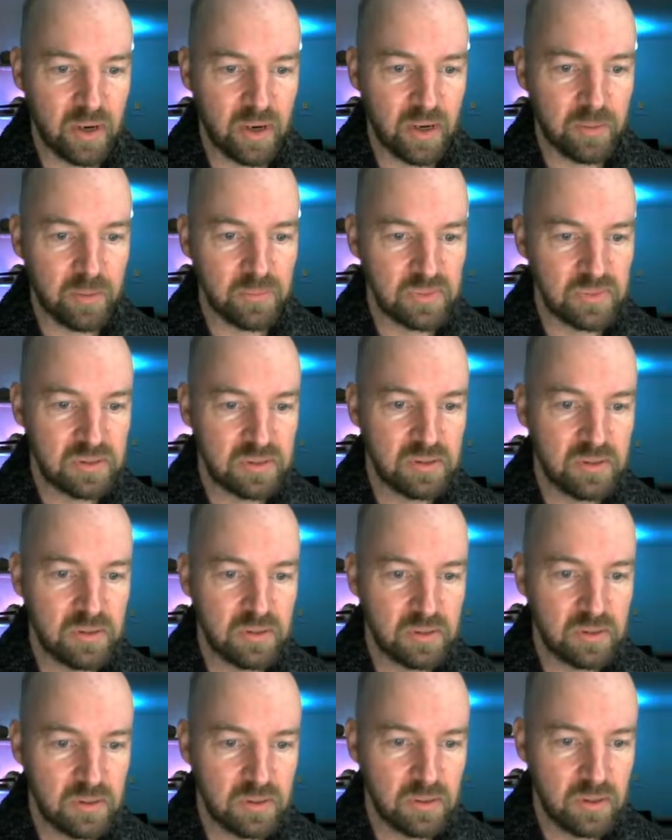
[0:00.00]
arms,
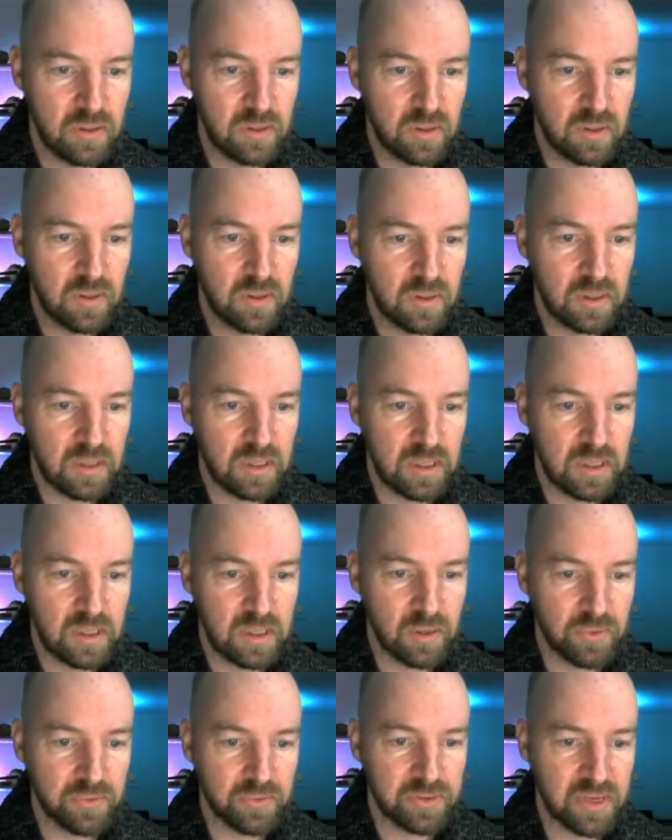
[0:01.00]

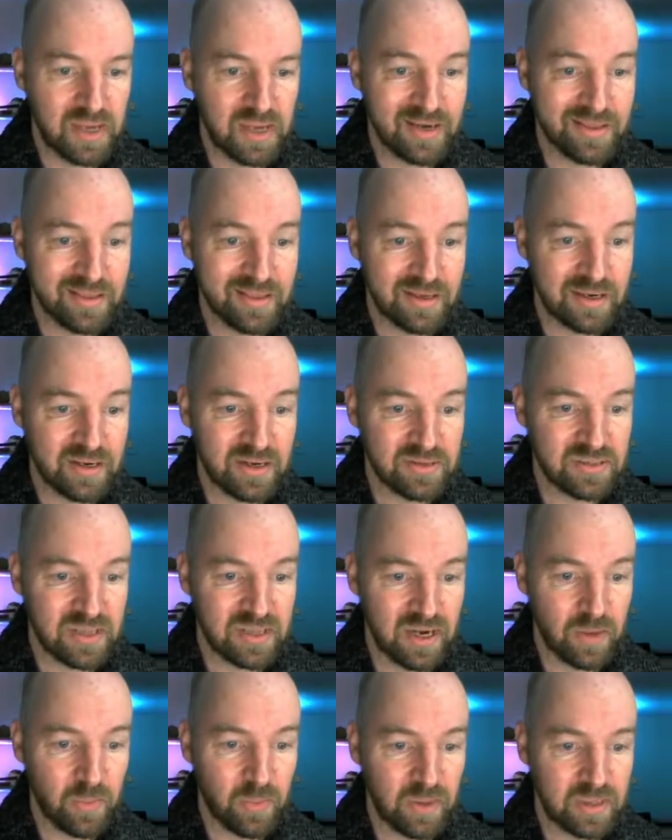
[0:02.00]
or anything else
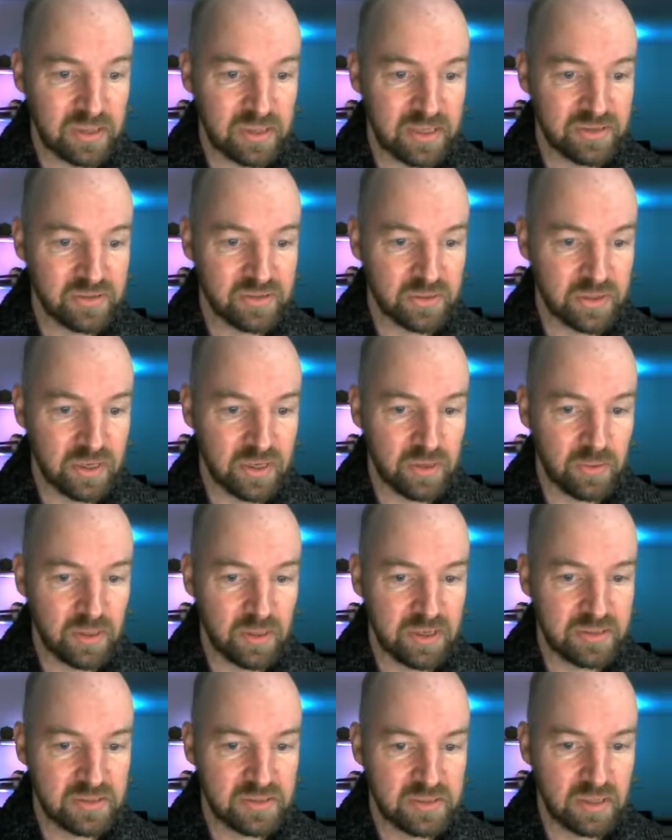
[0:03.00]
that I want to laser cut,
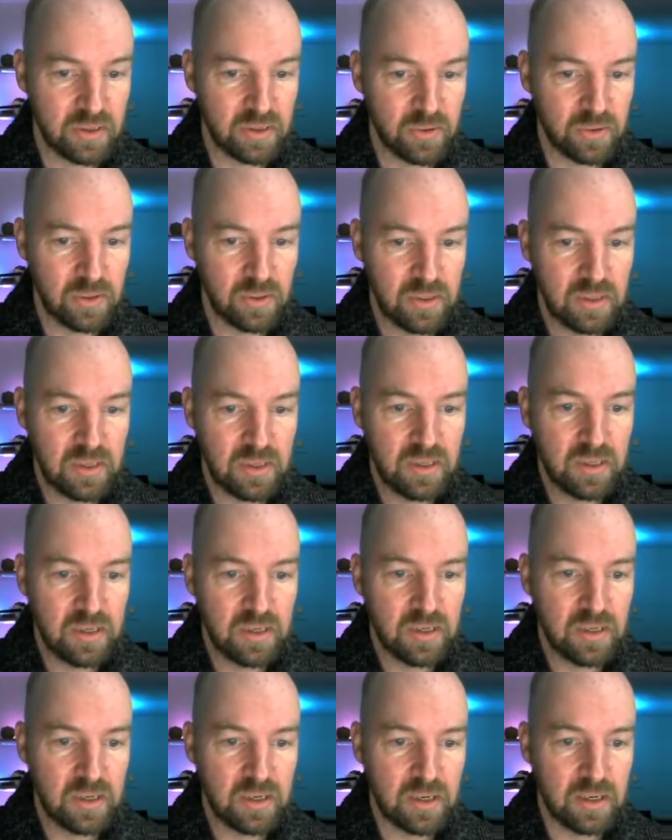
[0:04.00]
right? So
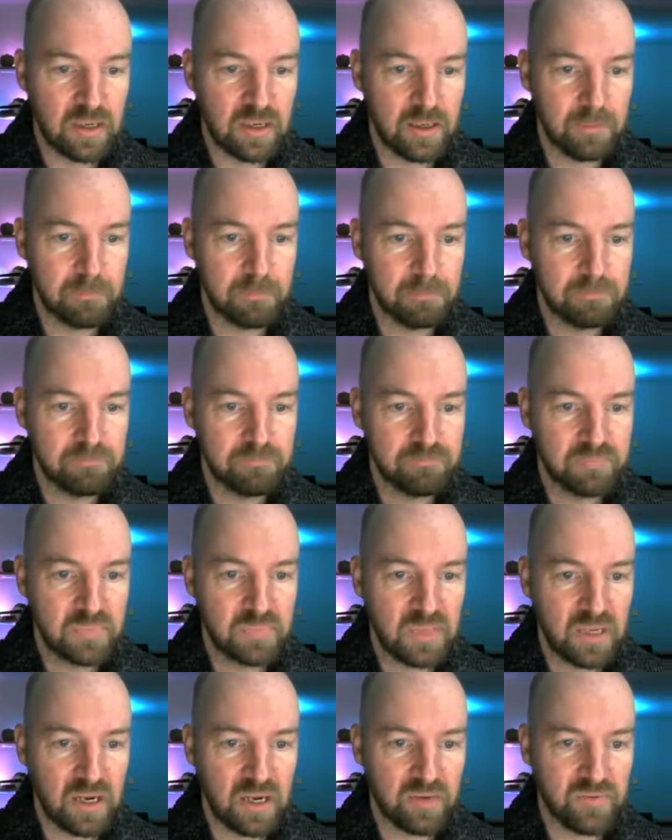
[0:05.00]

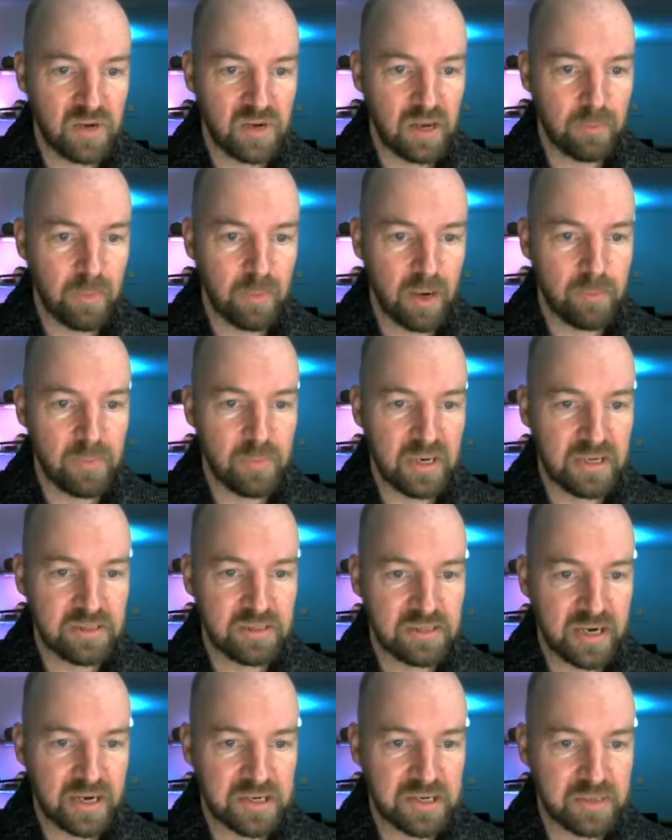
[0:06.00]
I've got my main
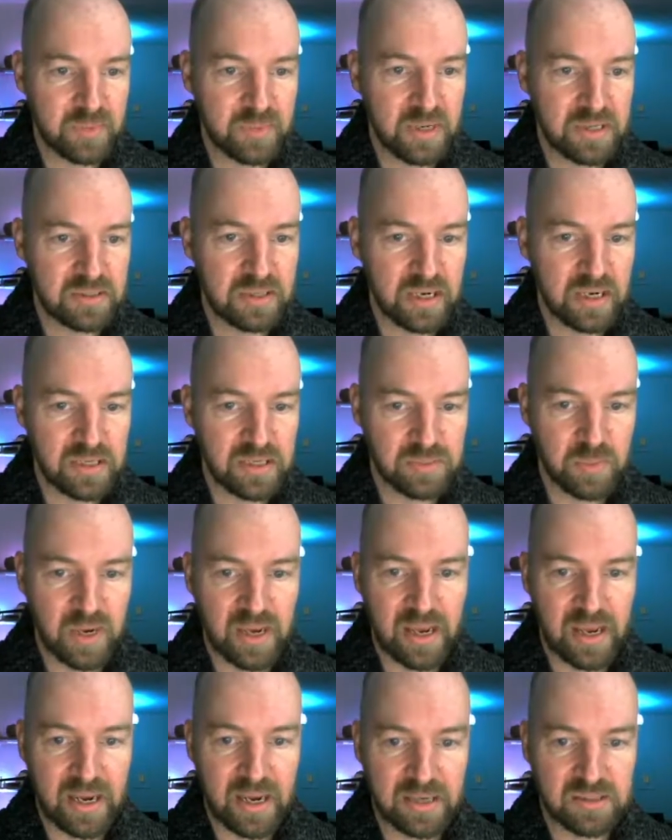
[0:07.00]
document as my
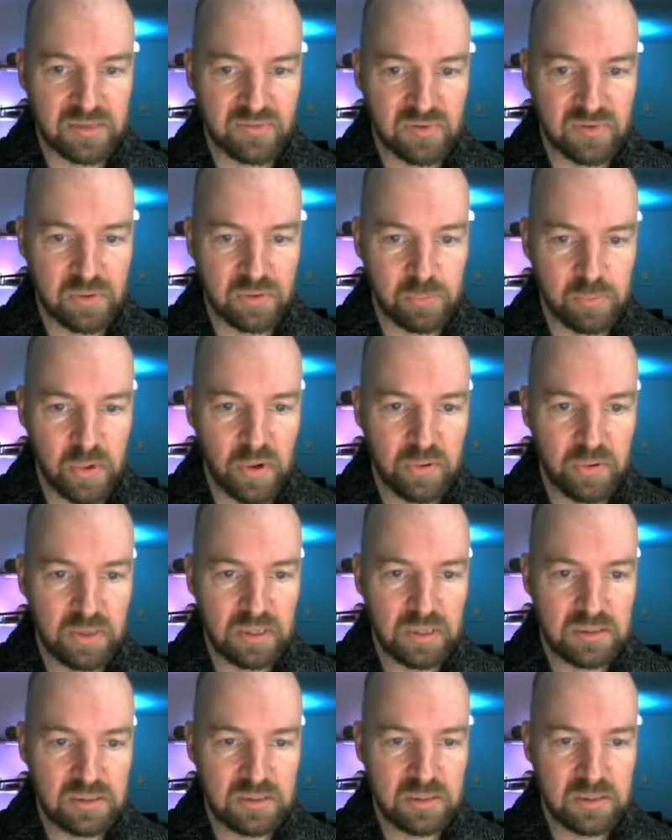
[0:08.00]
active
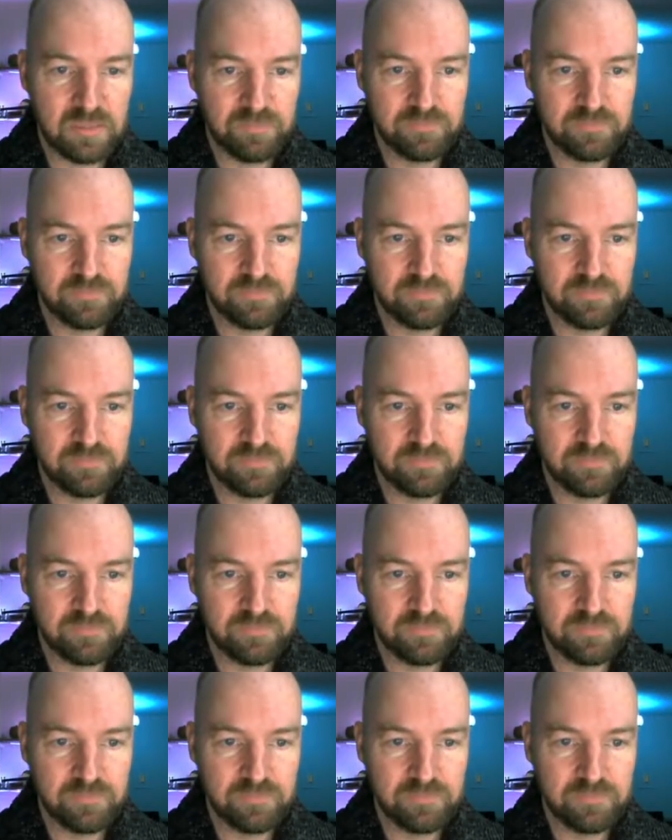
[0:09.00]
component.